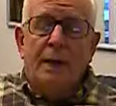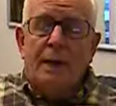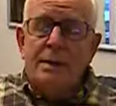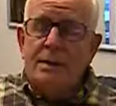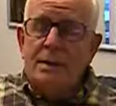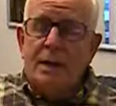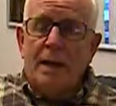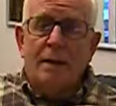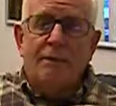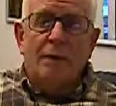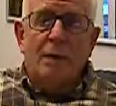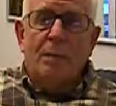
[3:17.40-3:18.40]
And
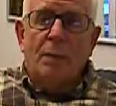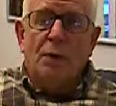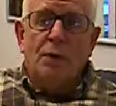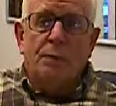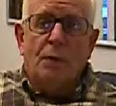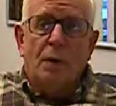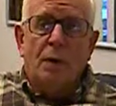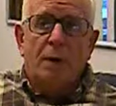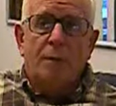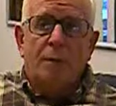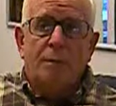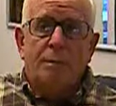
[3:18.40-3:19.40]
today, for the most
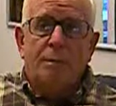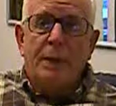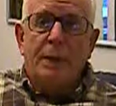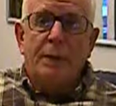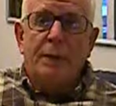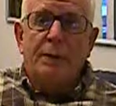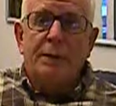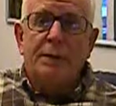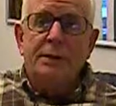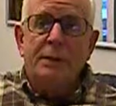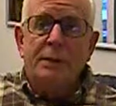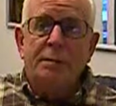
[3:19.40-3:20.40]
part, being a
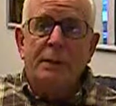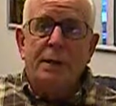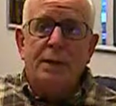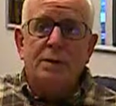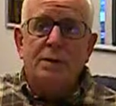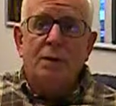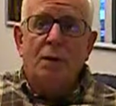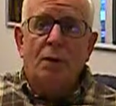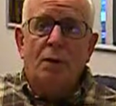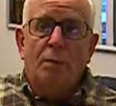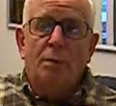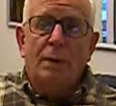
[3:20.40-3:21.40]
Christian means
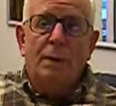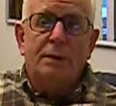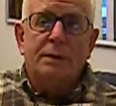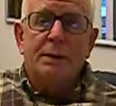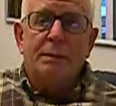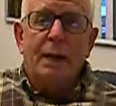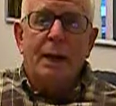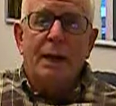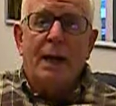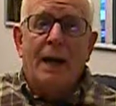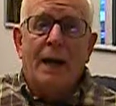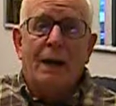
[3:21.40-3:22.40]
go build
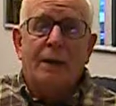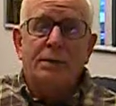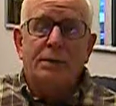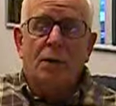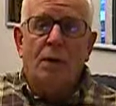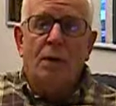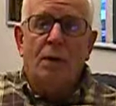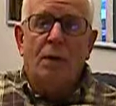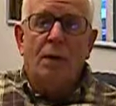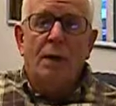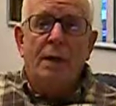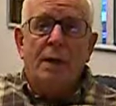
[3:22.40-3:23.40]
somebody a house
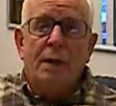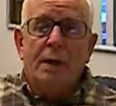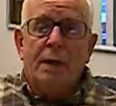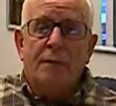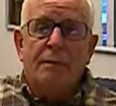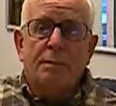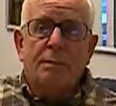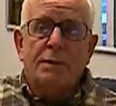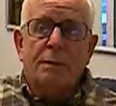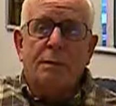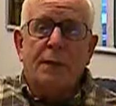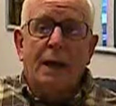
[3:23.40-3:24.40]
or give them
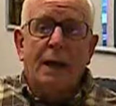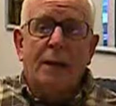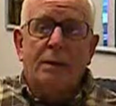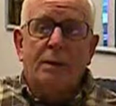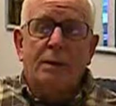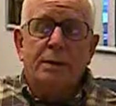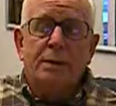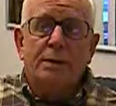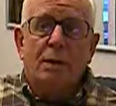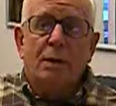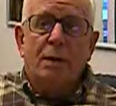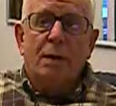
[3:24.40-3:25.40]
some canned
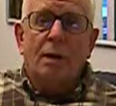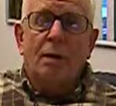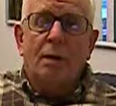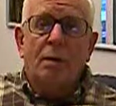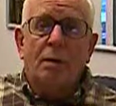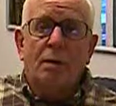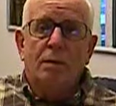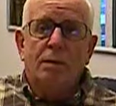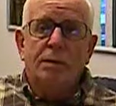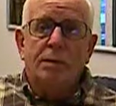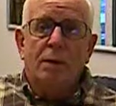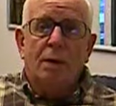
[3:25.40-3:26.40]
goods or
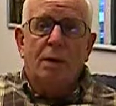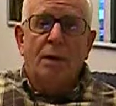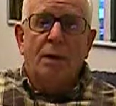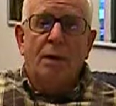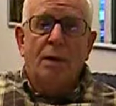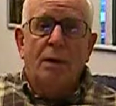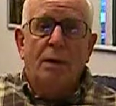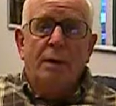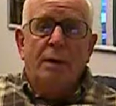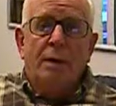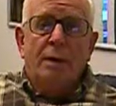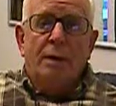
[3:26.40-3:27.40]
clothes or
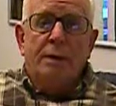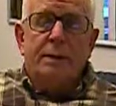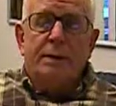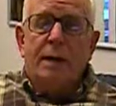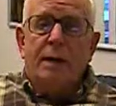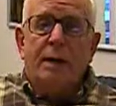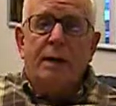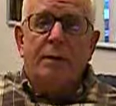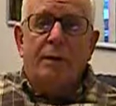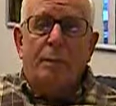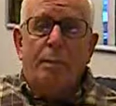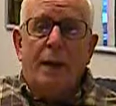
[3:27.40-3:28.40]
take care
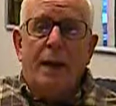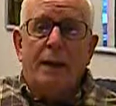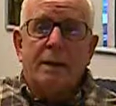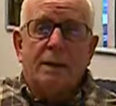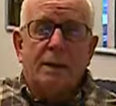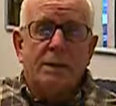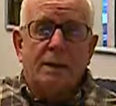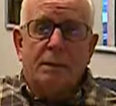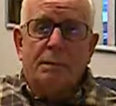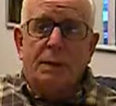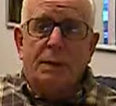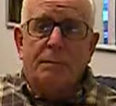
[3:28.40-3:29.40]
of their pet or
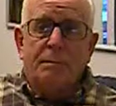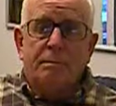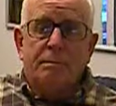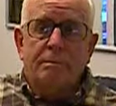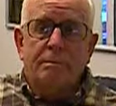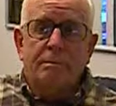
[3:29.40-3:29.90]
something